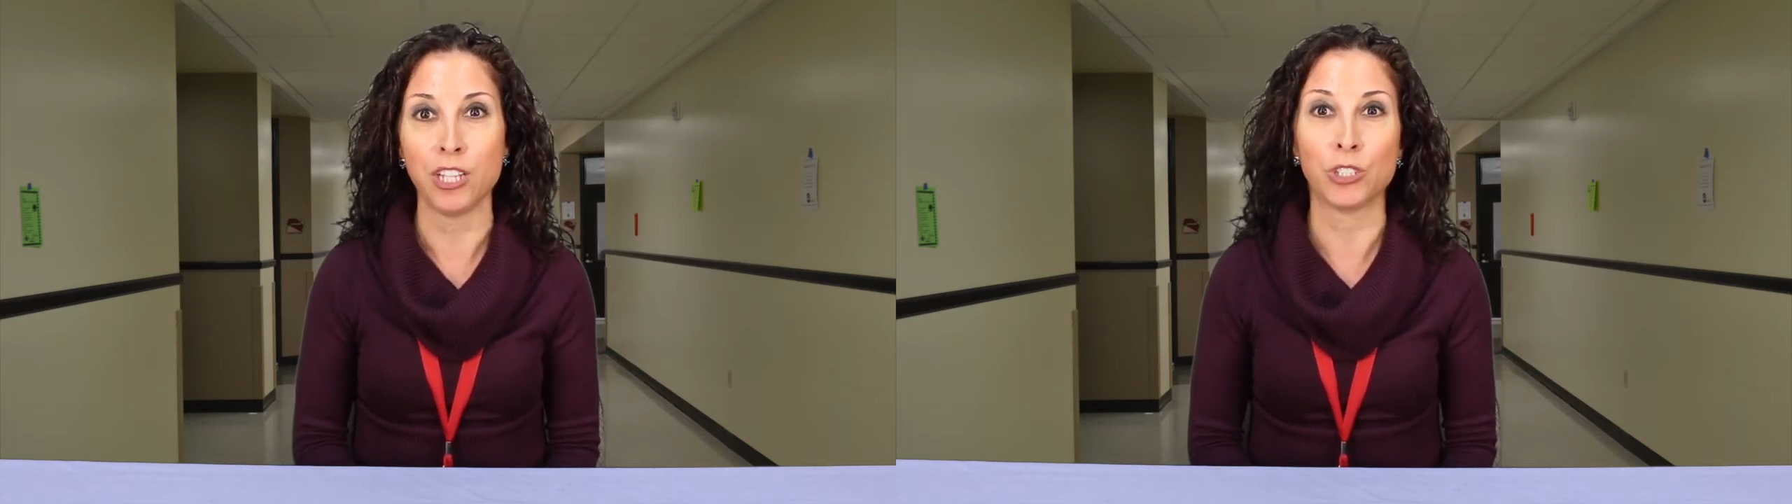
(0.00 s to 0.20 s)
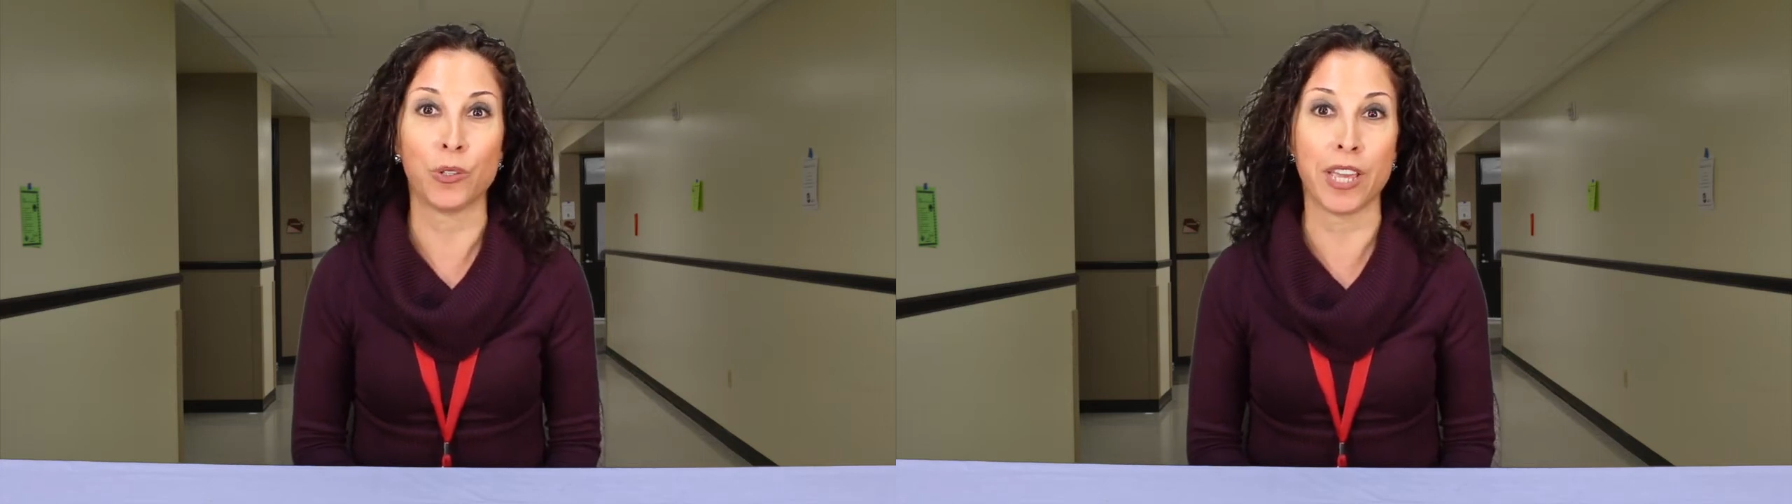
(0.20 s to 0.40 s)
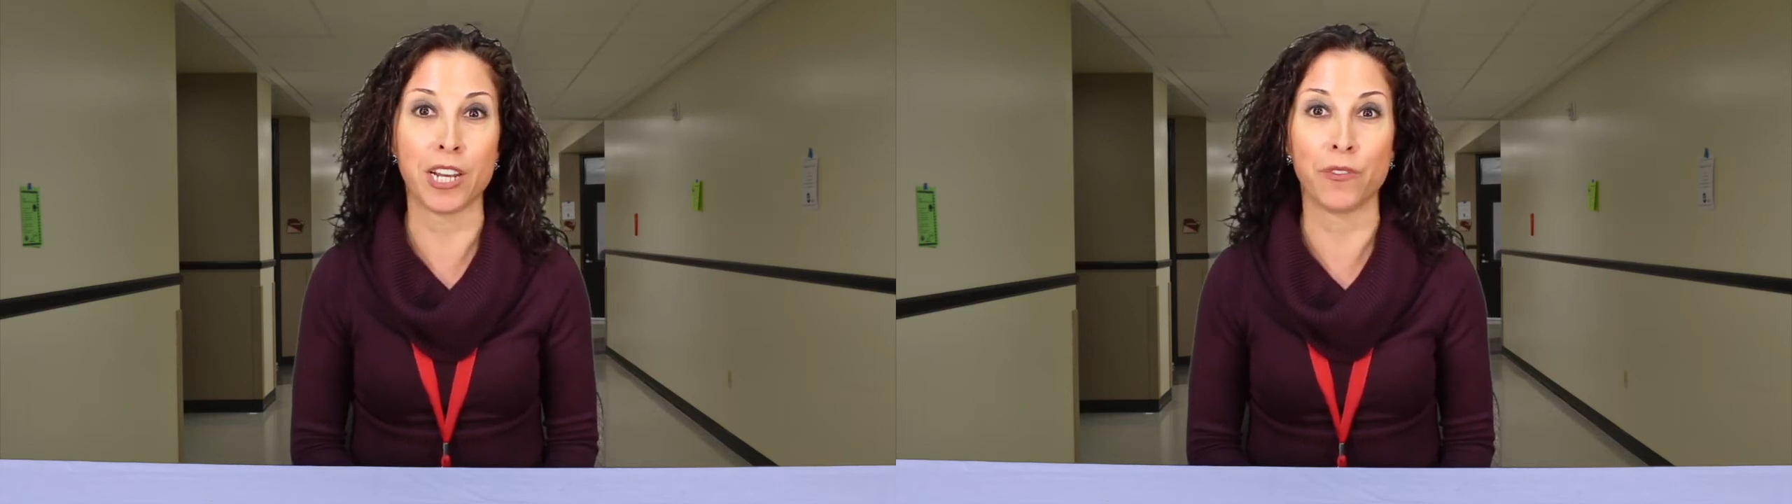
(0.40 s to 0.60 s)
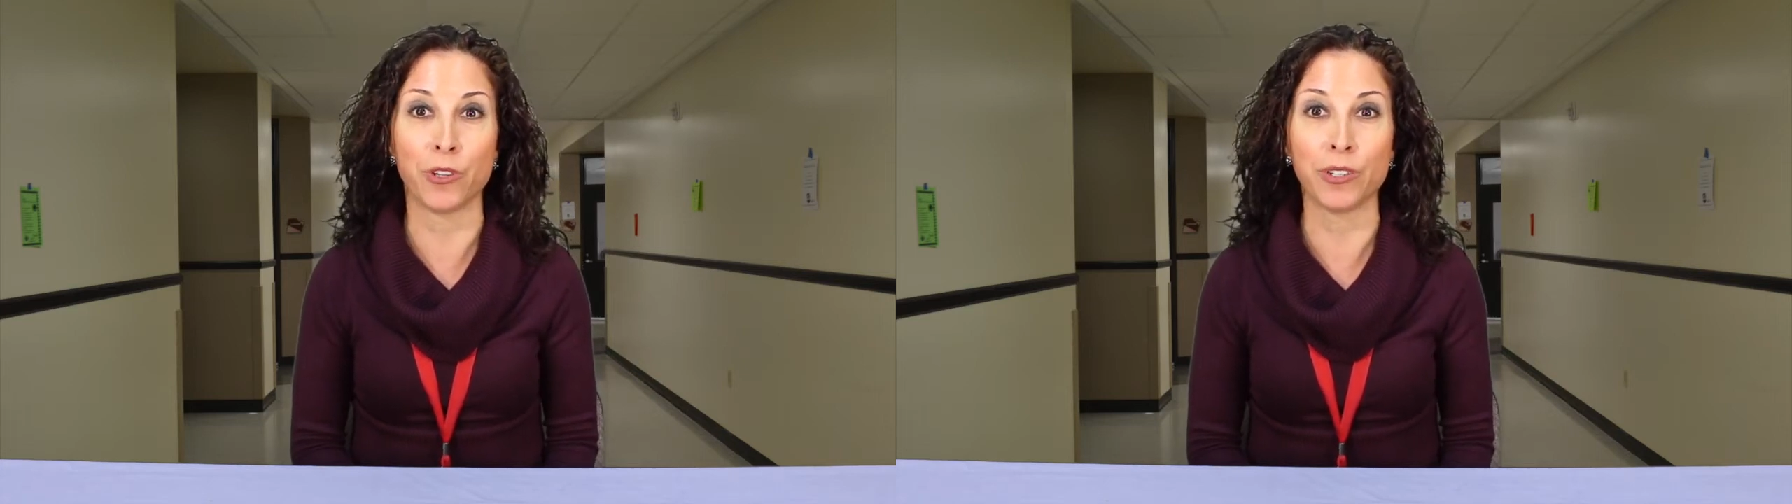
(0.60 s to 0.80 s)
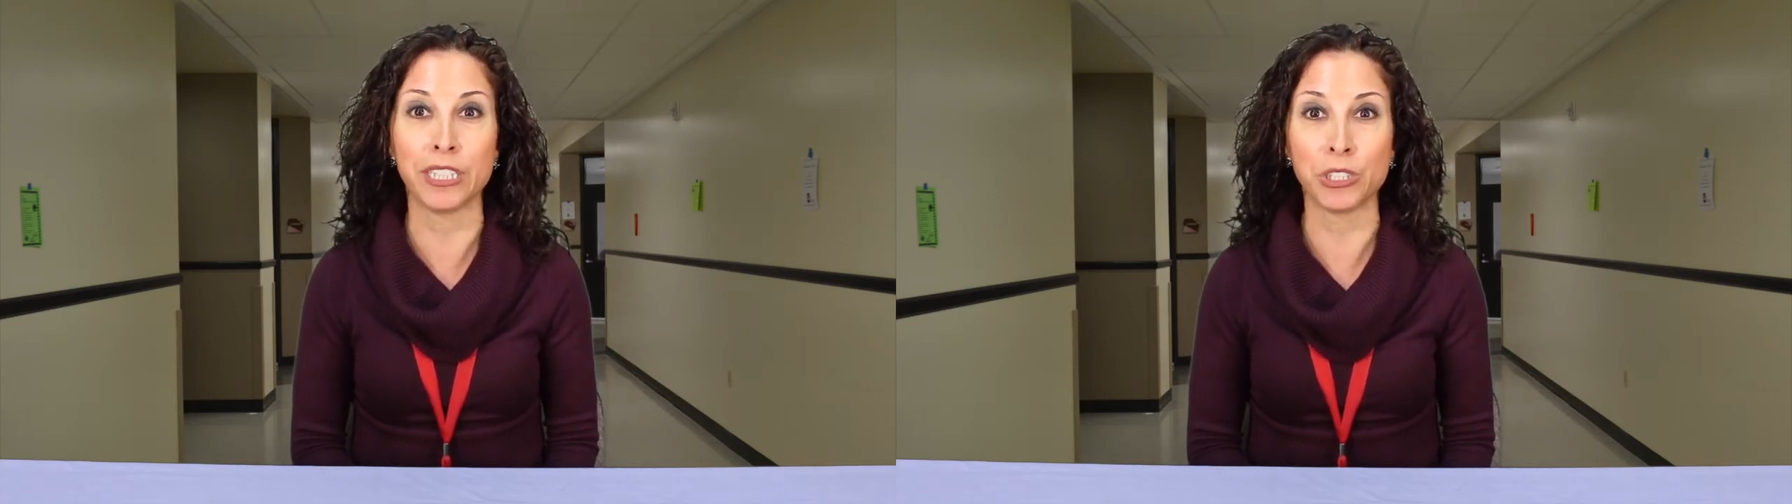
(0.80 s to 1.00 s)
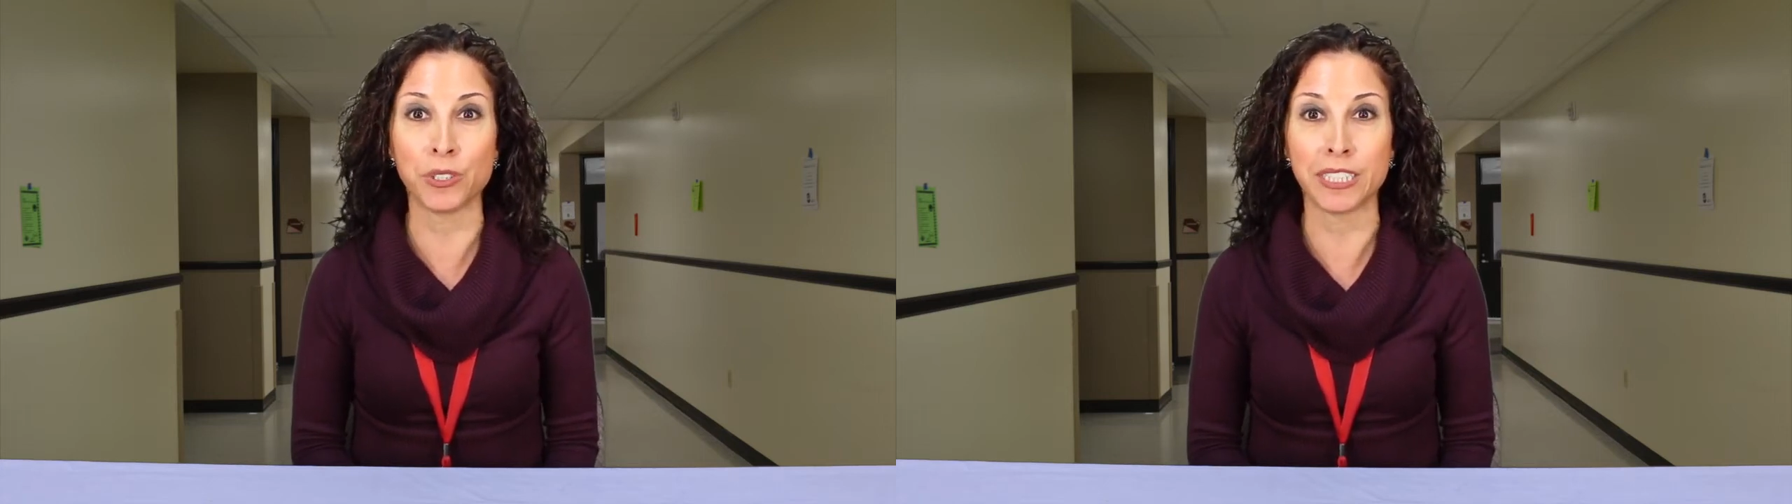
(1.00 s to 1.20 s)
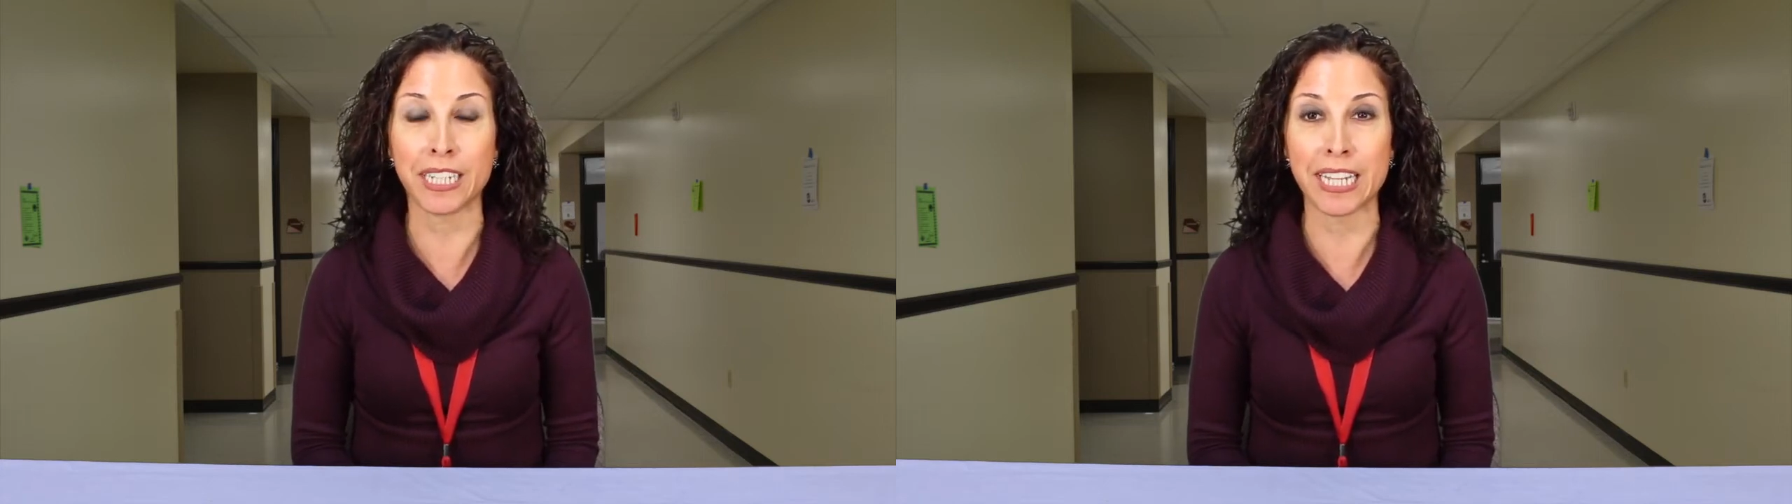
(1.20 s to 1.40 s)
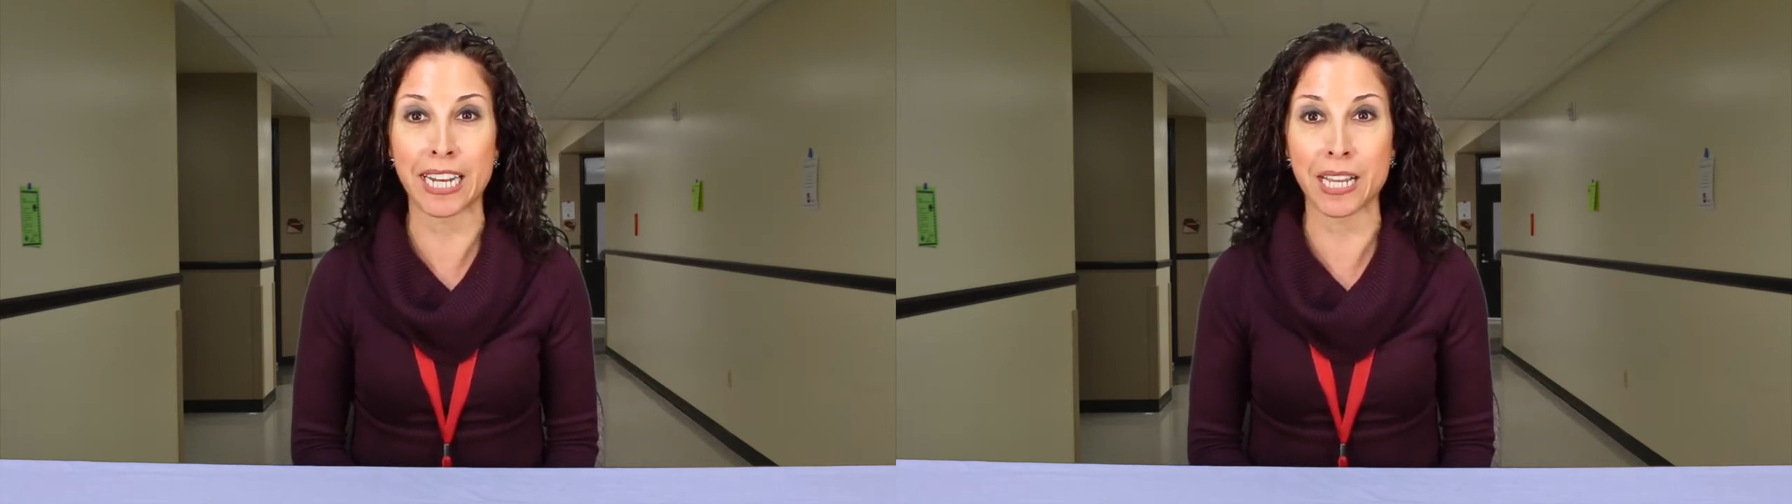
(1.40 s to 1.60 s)
So again, if you're
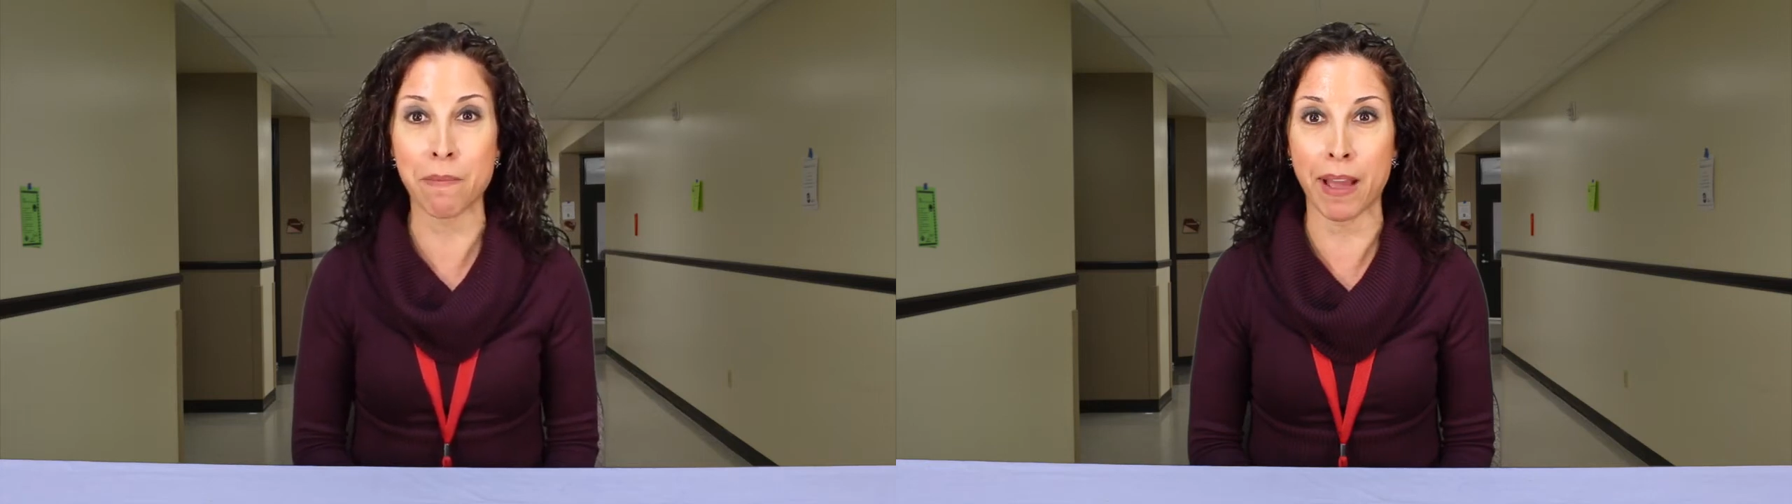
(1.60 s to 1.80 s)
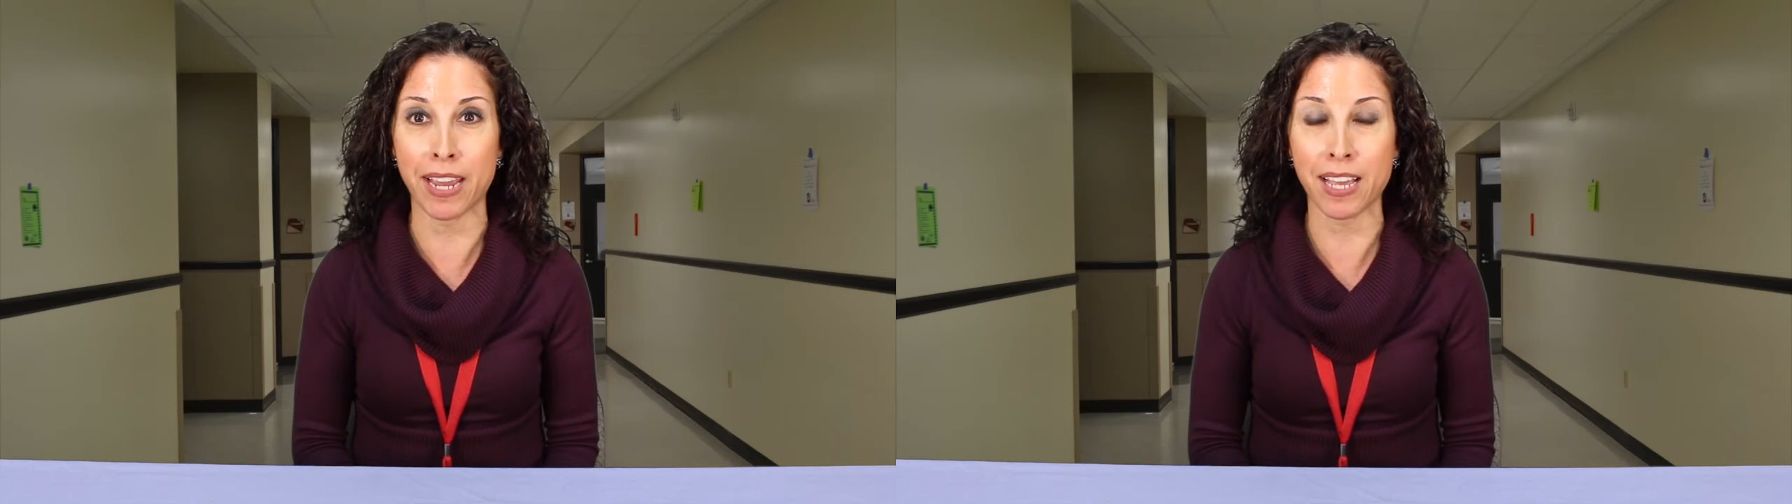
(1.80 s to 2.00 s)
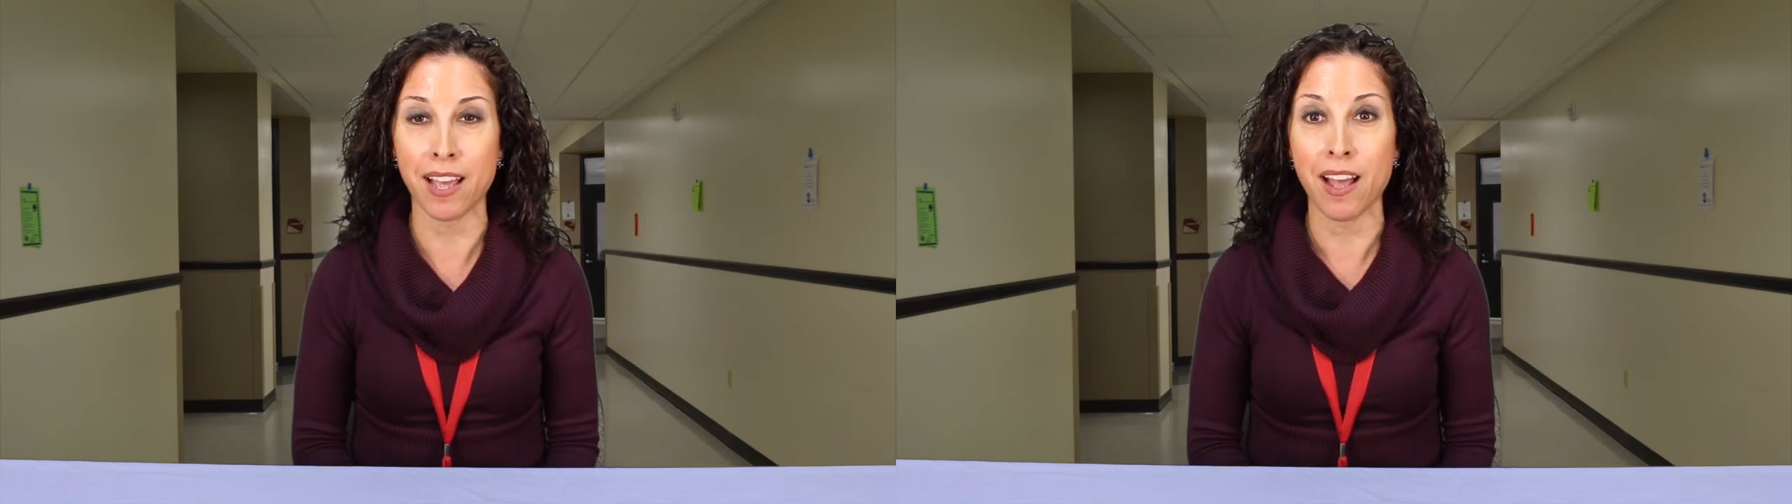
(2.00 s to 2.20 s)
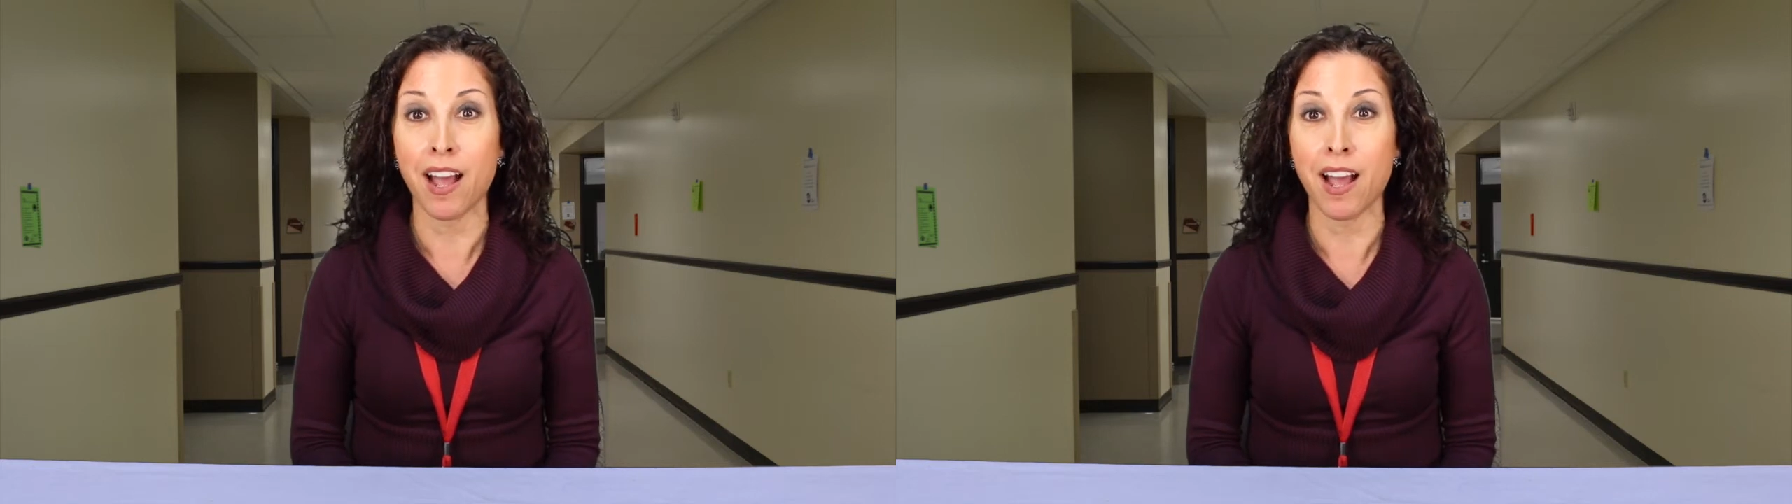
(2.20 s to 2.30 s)
interested in getting a bike,